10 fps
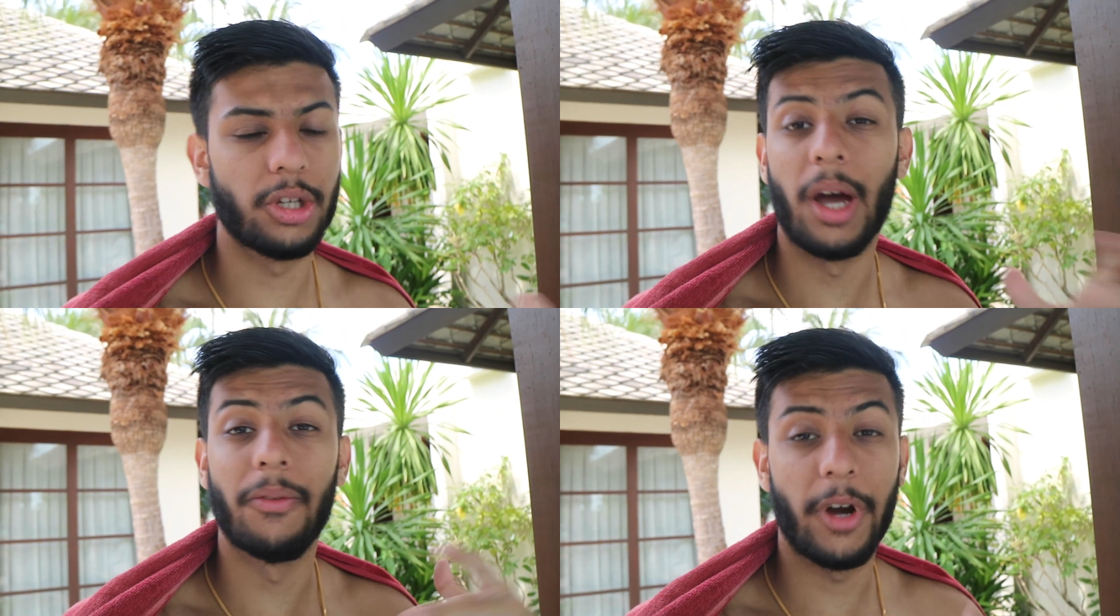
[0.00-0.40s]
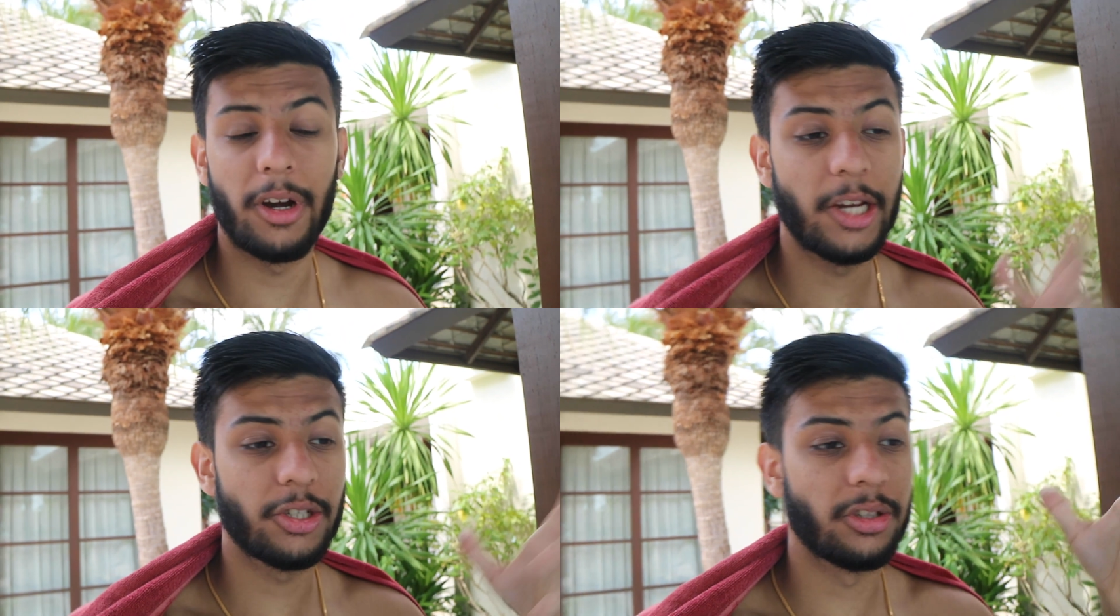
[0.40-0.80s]
uh,
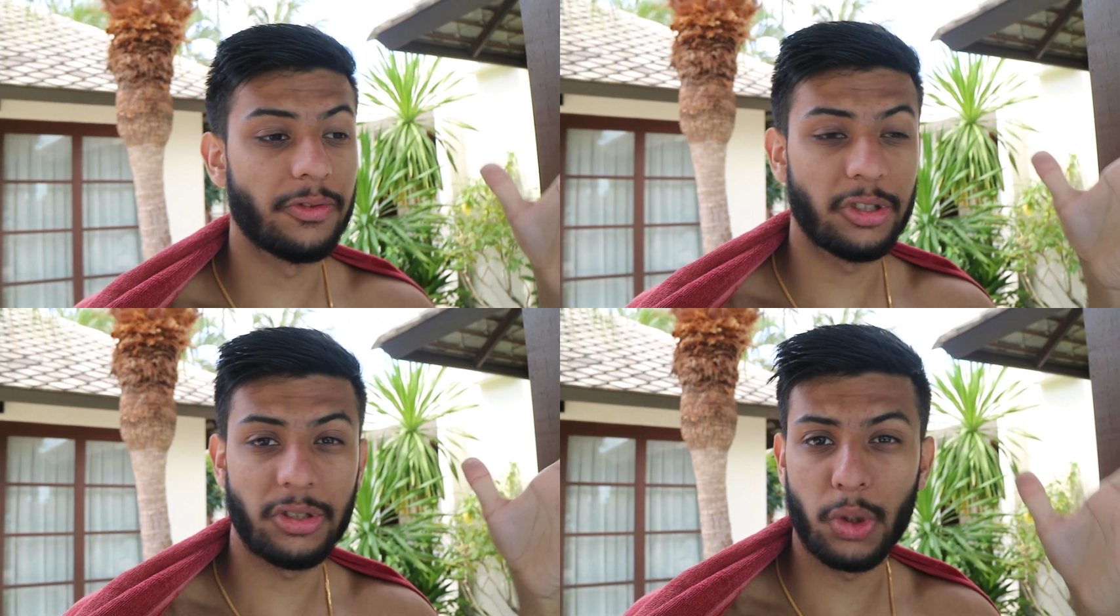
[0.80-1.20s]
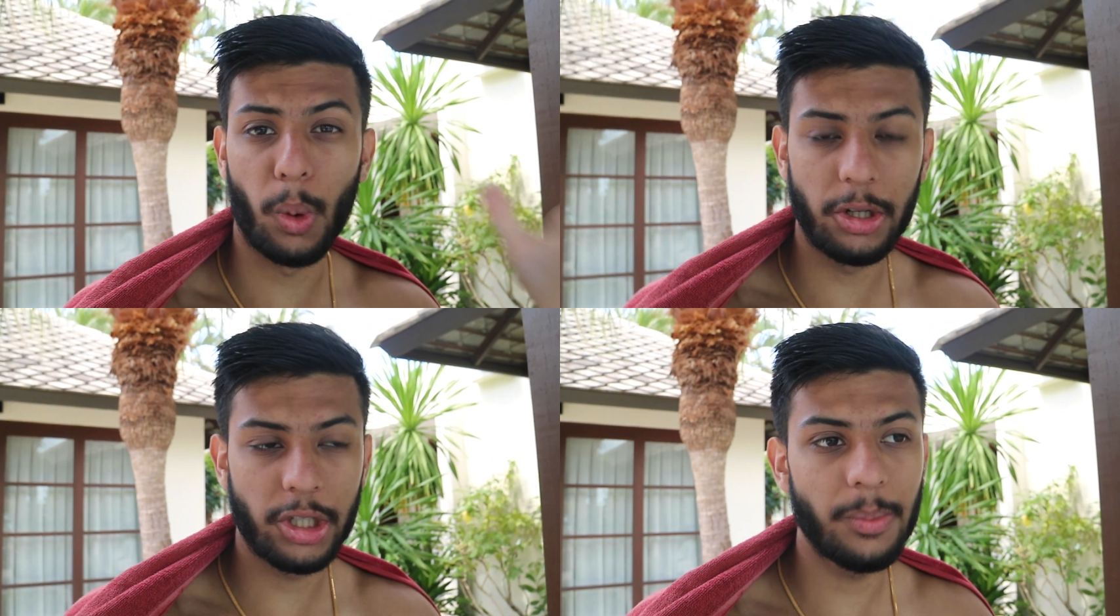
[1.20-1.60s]
variations of just
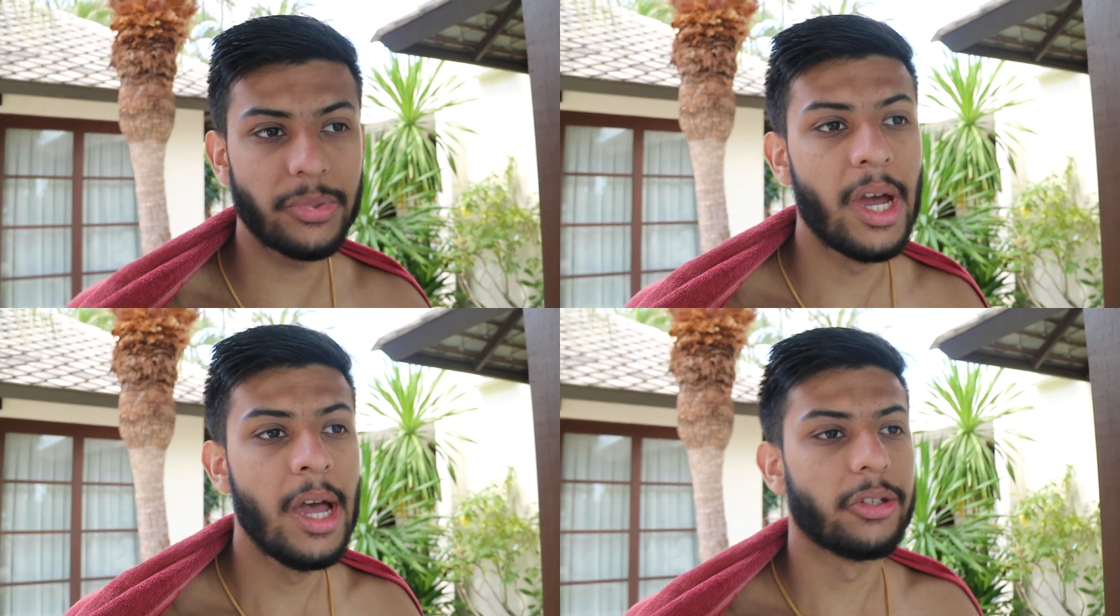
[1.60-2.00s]
squat jumps.